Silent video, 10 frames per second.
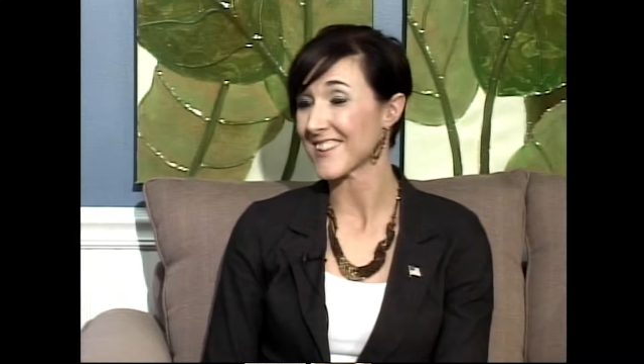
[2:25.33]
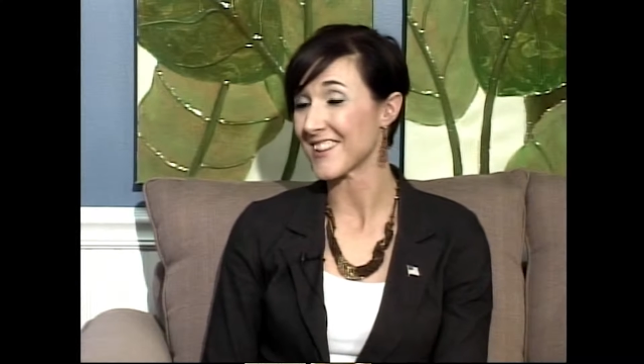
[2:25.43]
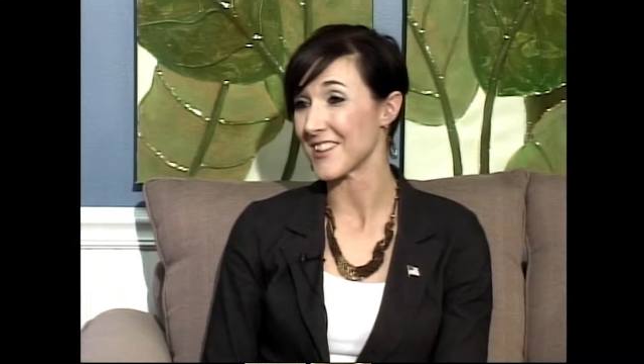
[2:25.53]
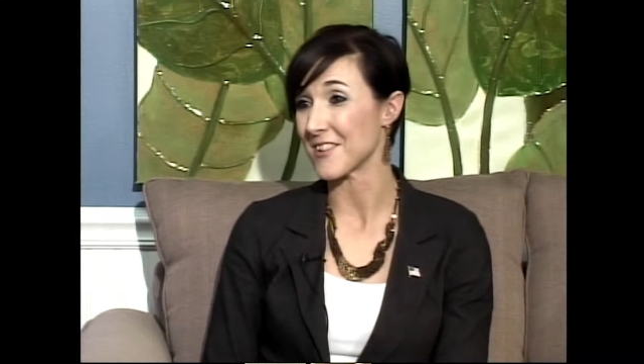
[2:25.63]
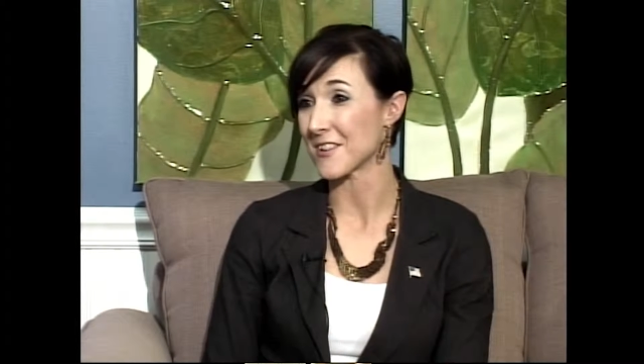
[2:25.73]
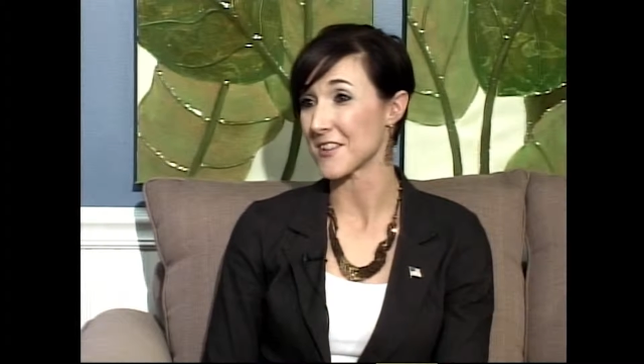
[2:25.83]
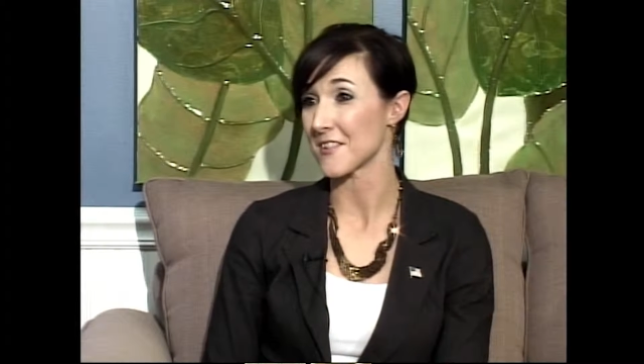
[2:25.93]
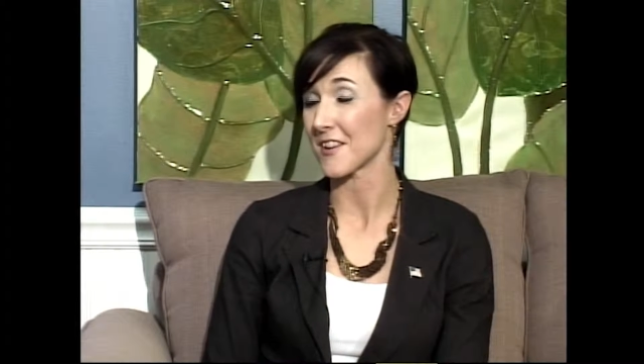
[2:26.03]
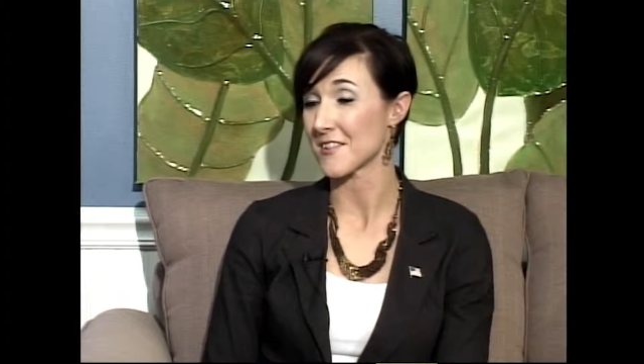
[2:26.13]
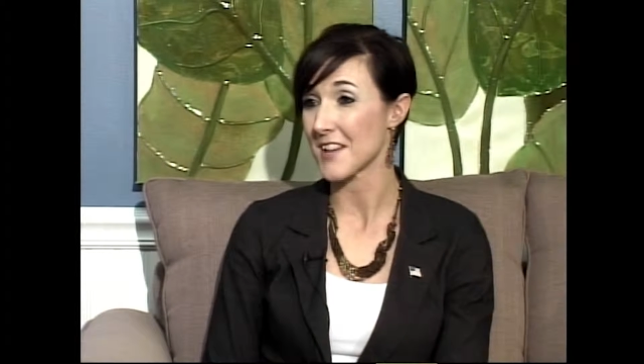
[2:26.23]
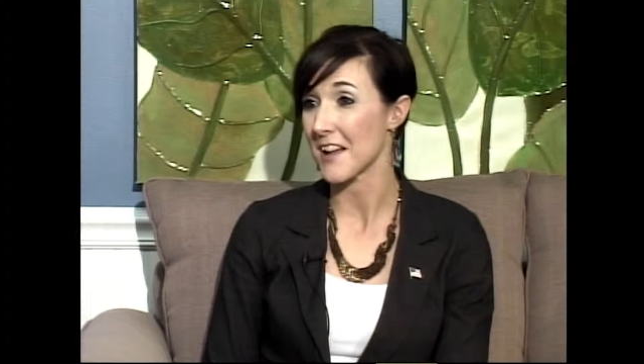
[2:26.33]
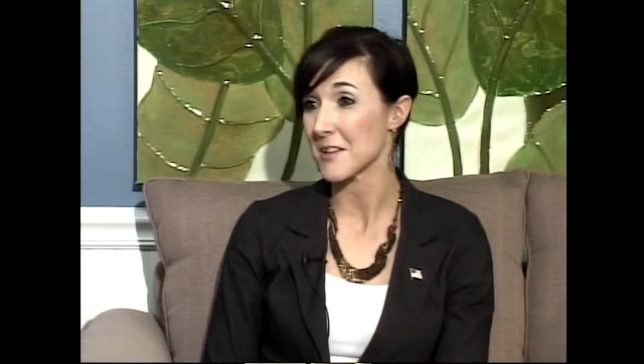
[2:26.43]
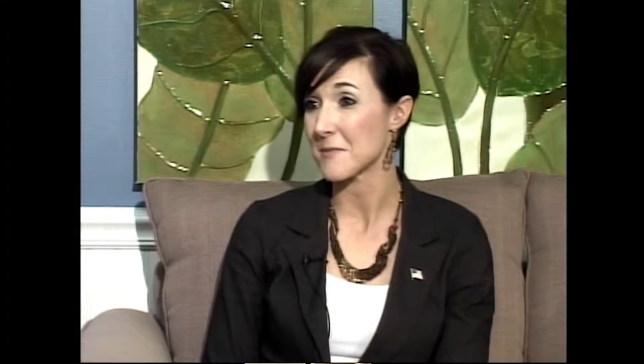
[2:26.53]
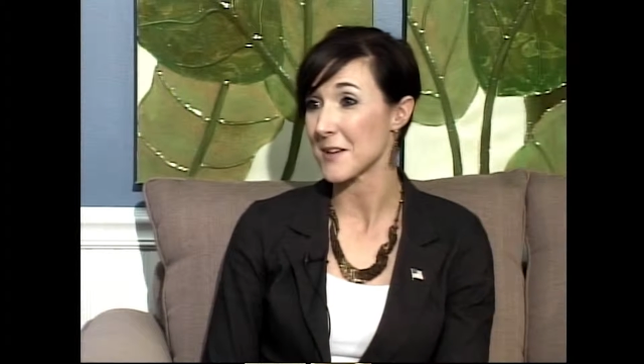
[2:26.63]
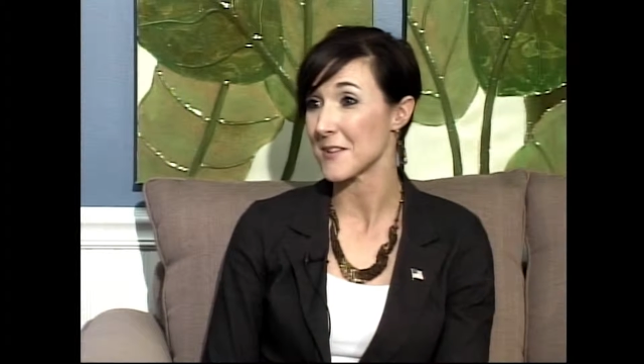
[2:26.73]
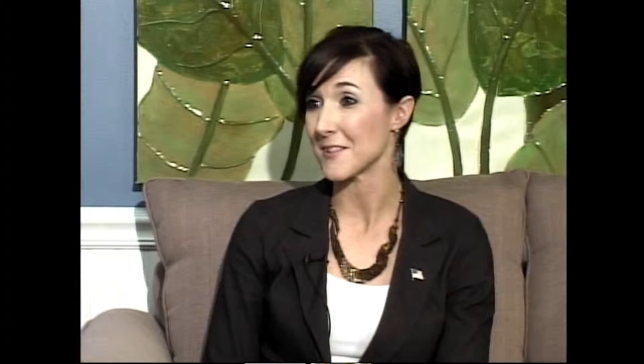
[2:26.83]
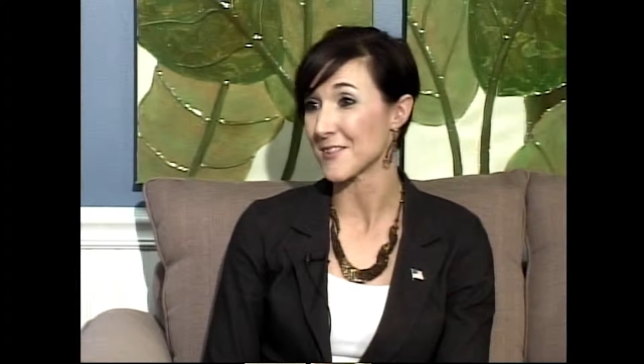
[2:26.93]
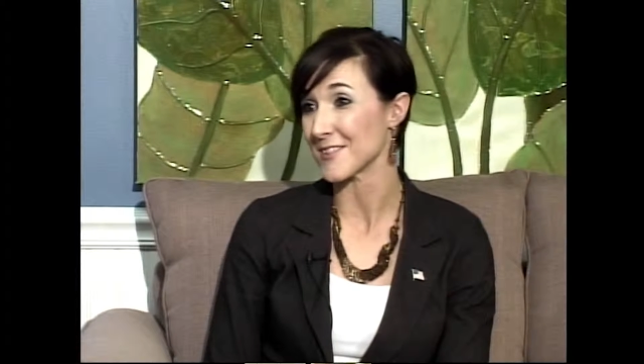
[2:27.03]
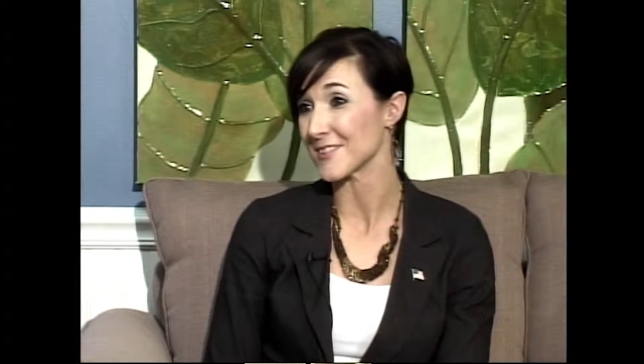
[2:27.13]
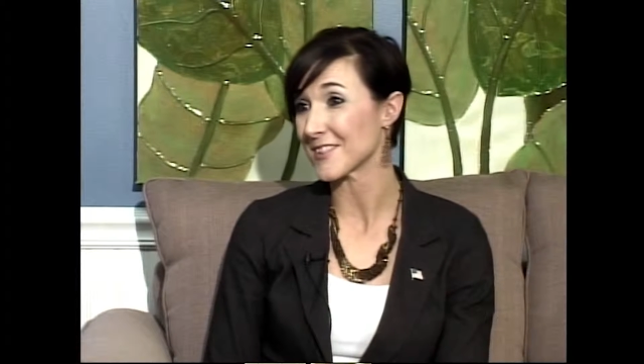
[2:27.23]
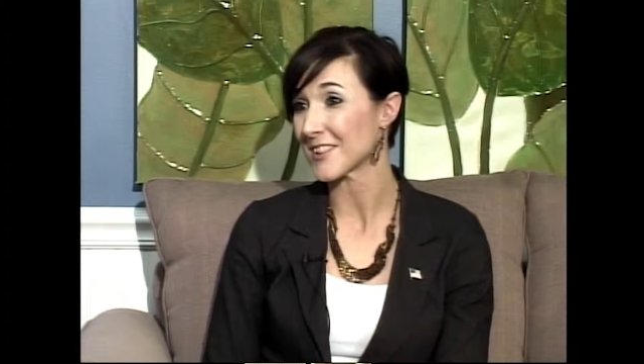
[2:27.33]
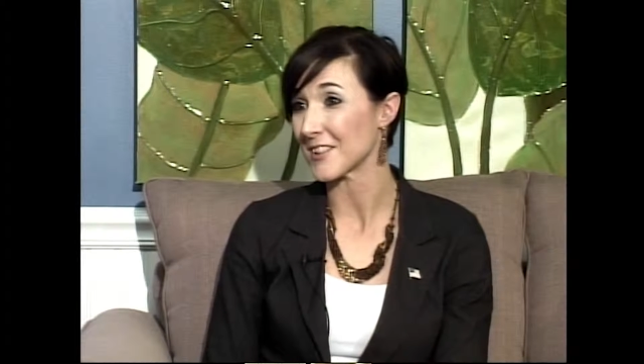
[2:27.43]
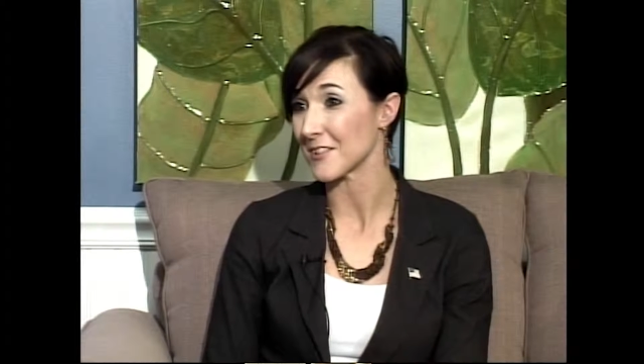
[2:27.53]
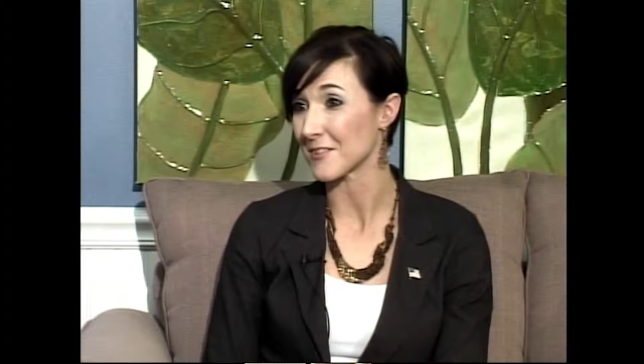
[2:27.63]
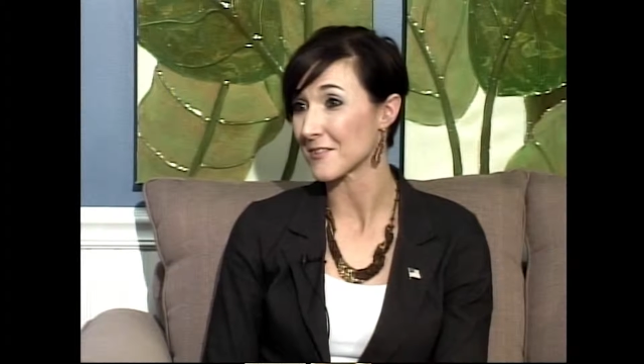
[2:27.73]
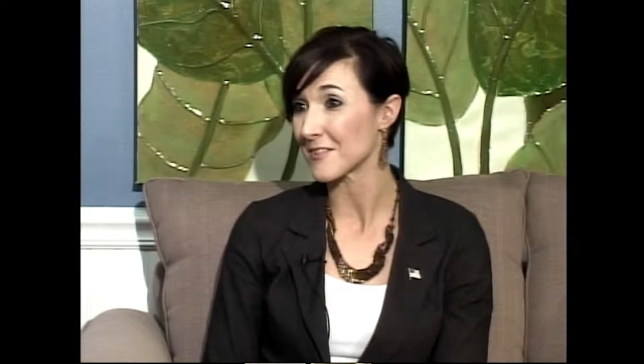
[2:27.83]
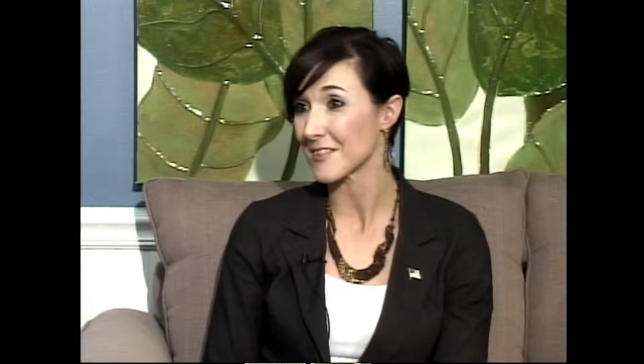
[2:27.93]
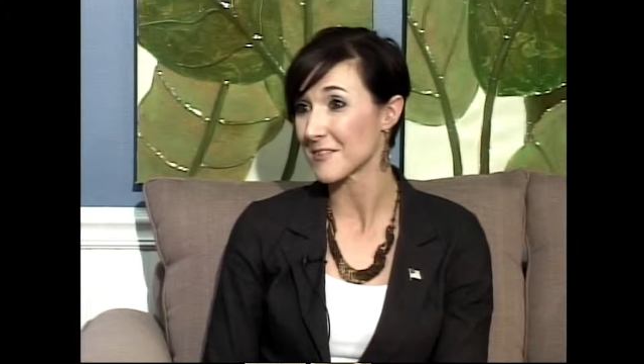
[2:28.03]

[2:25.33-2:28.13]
you know, whether they were Taliban or, you know,